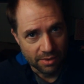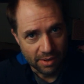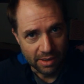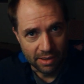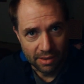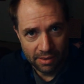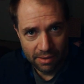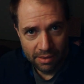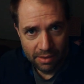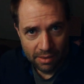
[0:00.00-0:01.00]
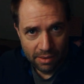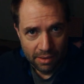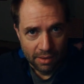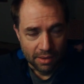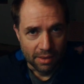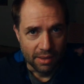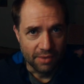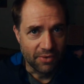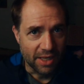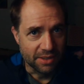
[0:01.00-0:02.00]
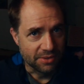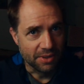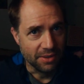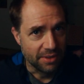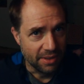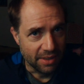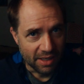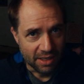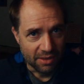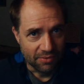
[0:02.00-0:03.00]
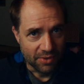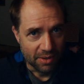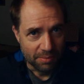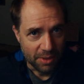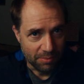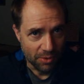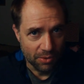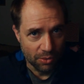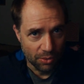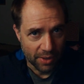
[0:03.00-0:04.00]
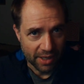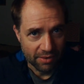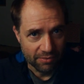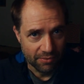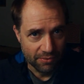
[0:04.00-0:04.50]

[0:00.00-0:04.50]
And if I insulted any of the people who have